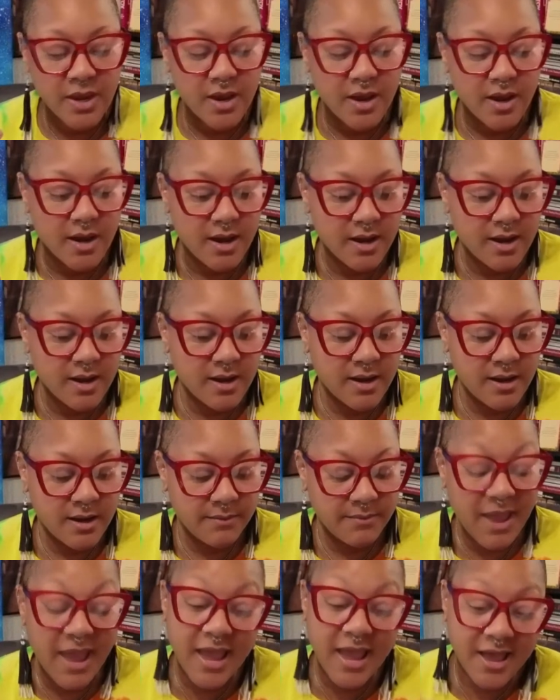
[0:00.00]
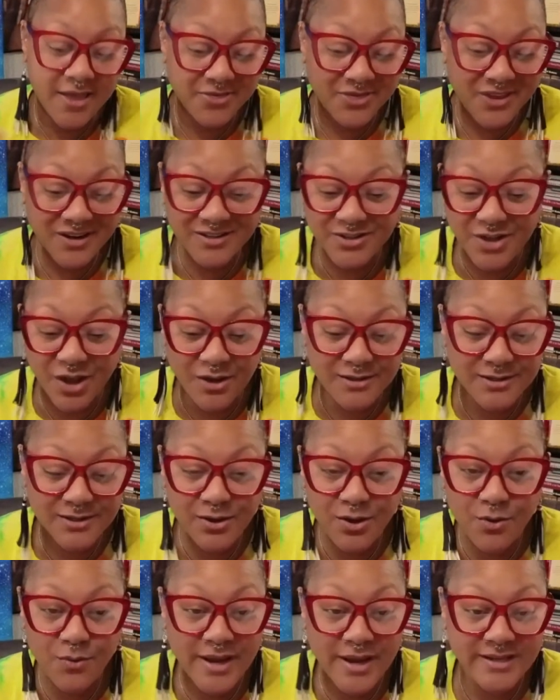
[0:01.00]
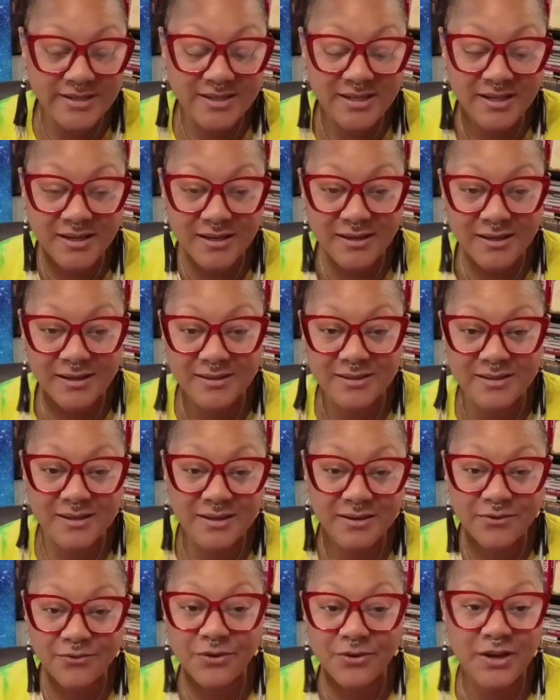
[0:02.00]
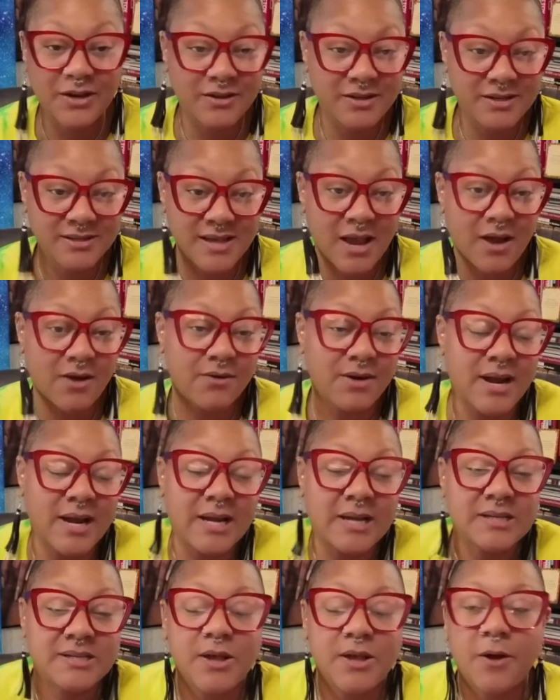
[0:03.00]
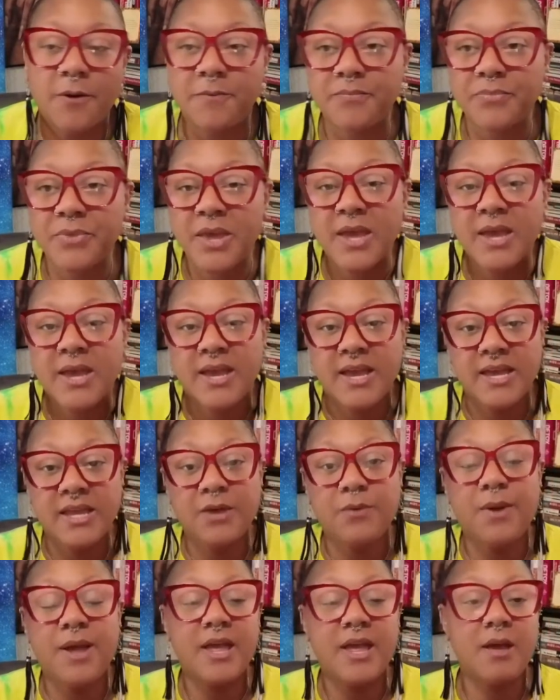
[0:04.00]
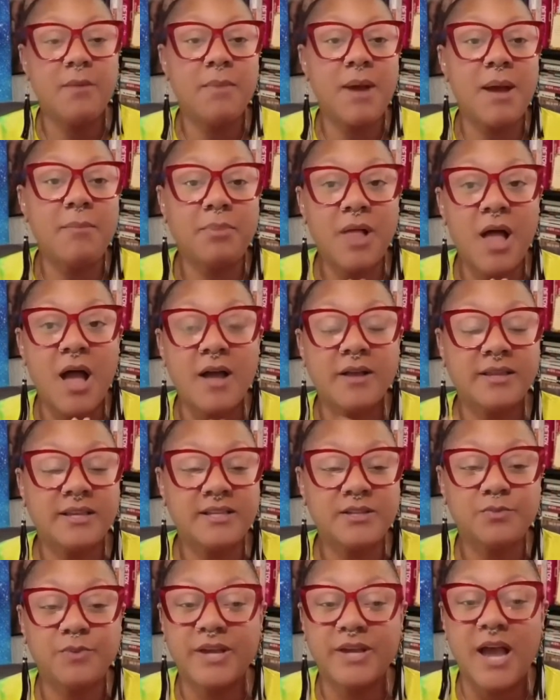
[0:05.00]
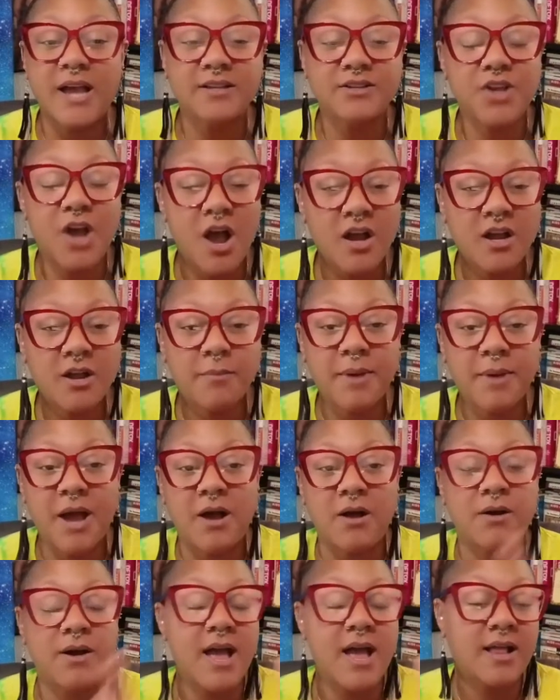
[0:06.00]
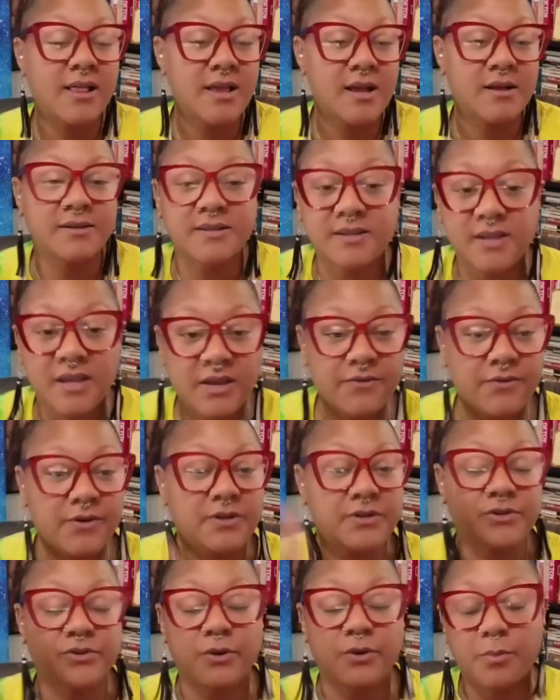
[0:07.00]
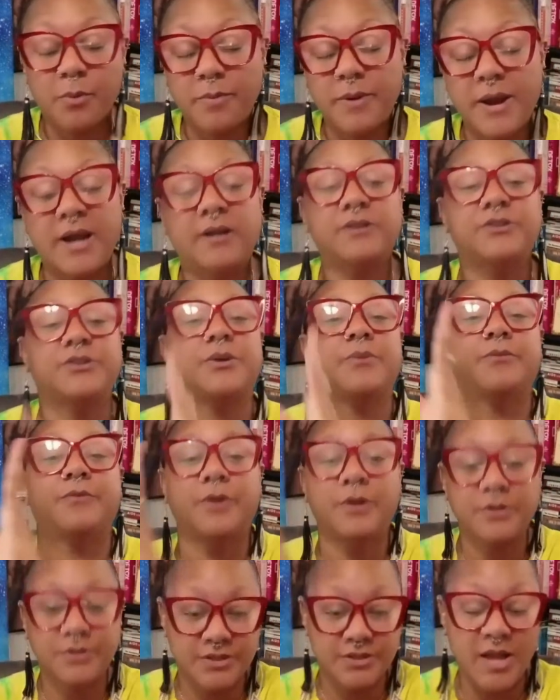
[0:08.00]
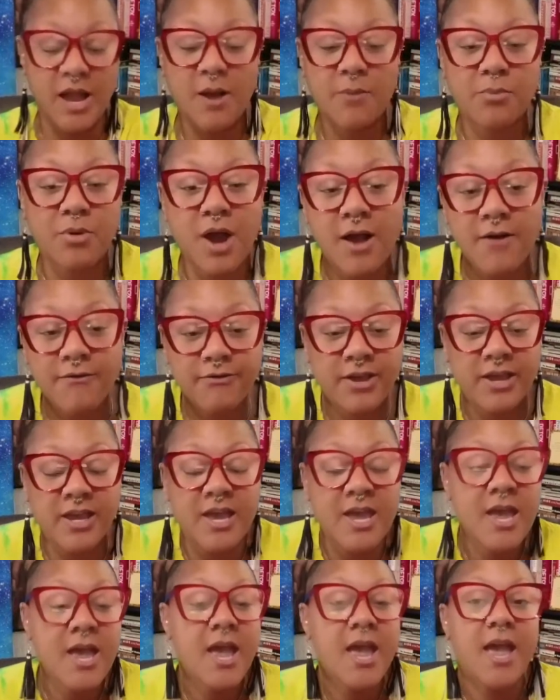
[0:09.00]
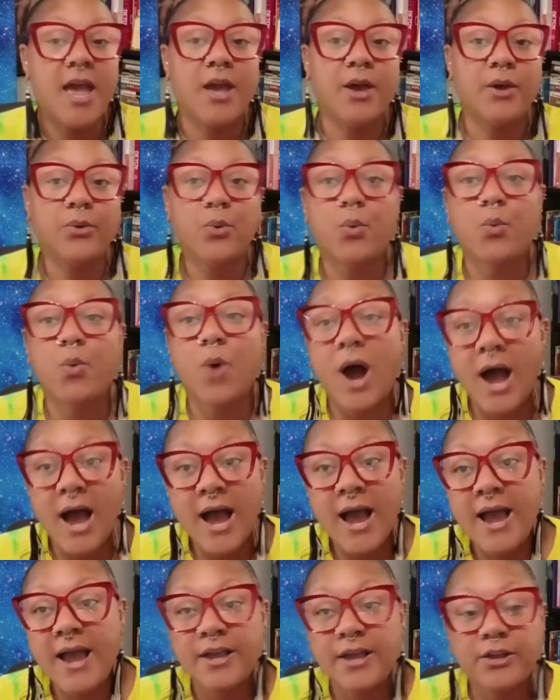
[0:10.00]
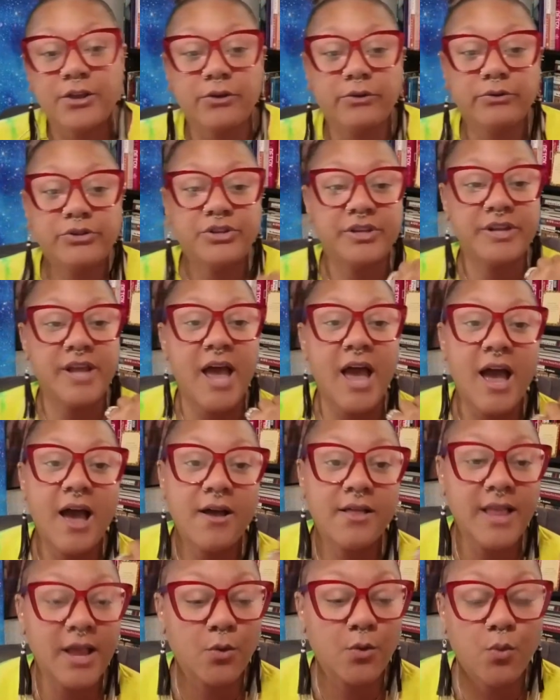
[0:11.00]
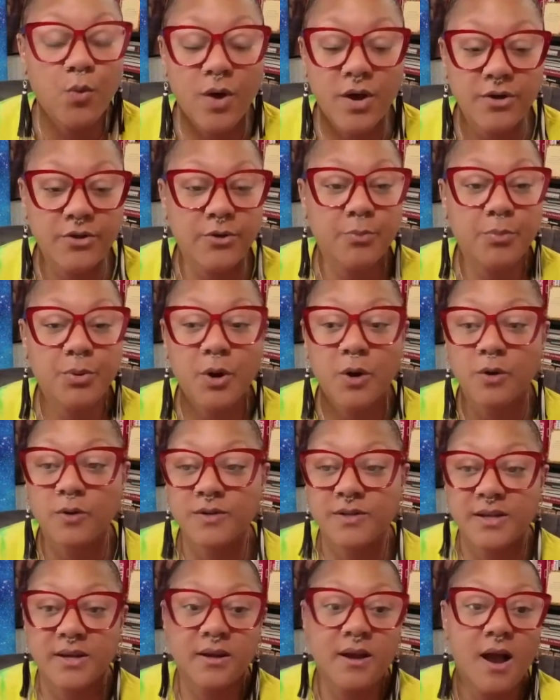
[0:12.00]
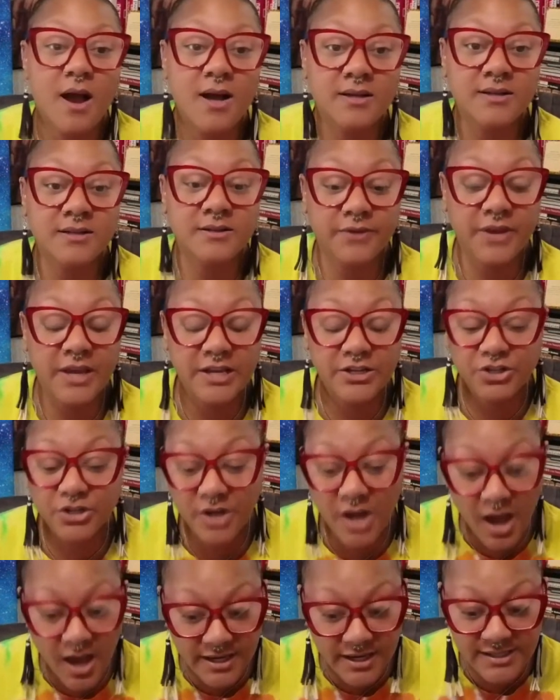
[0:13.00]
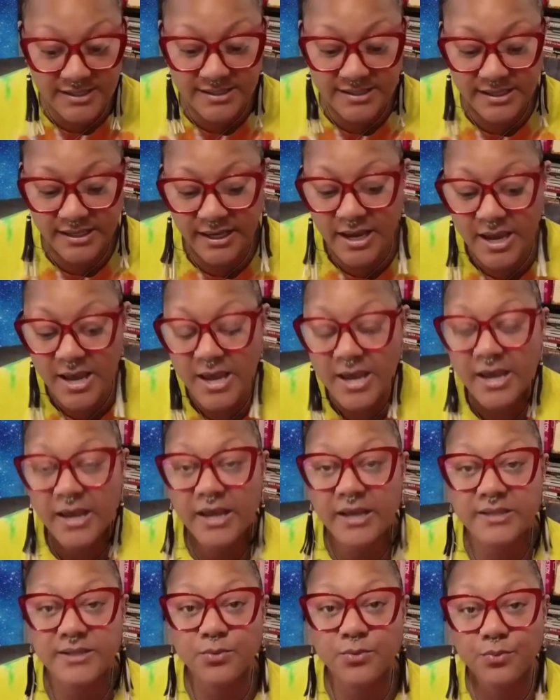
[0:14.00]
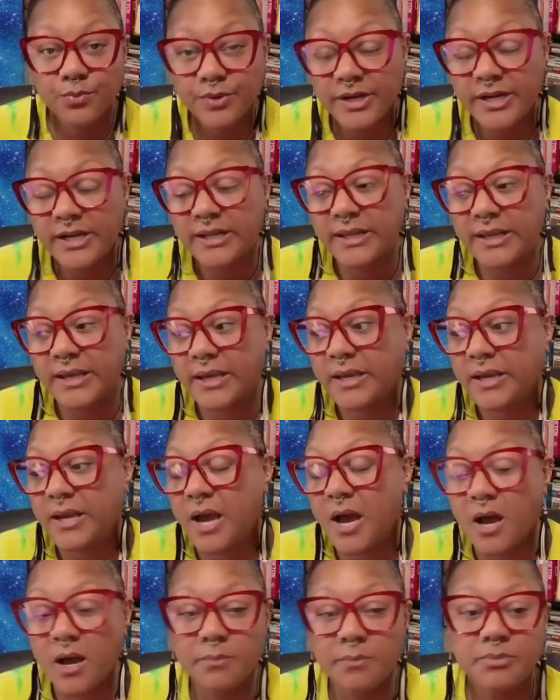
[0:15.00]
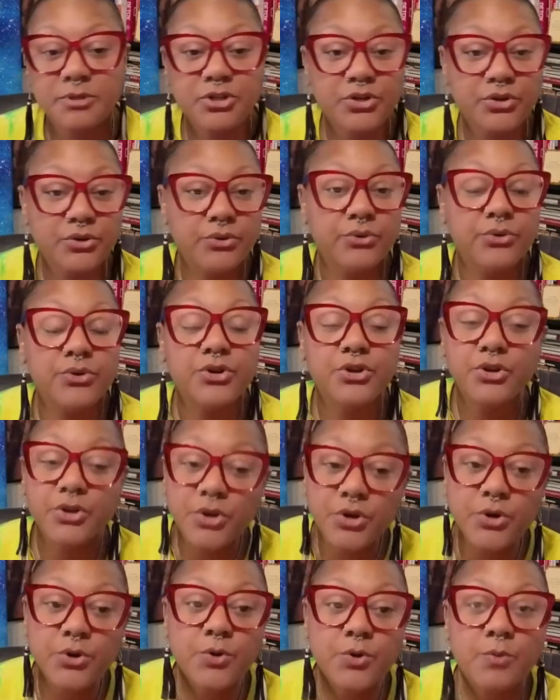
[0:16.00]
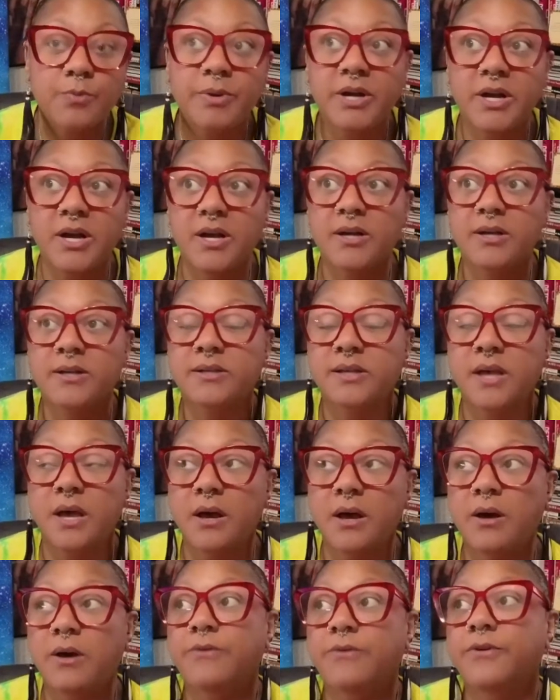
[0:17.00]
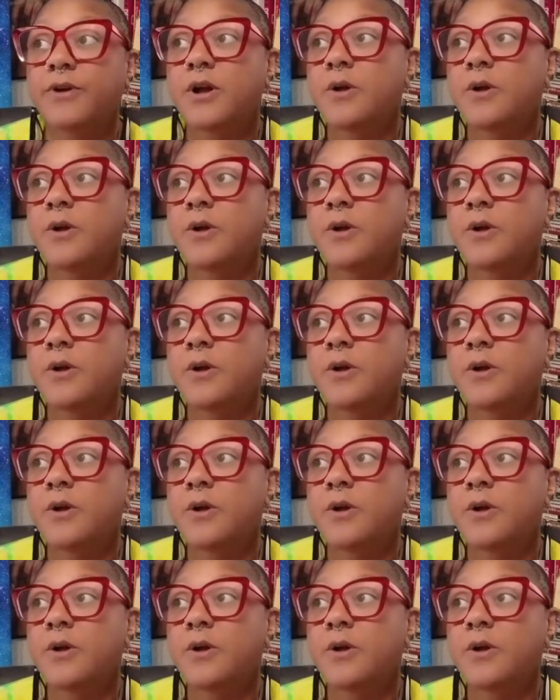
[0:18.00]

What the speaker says: and there's also a way to figure this out, right? So anyway, in my blog this week, I talk about LLC versus sole proprietorship versus nonprofit and why you should have, like, what are the pros and cons of each? And honestly, it's really up to you because of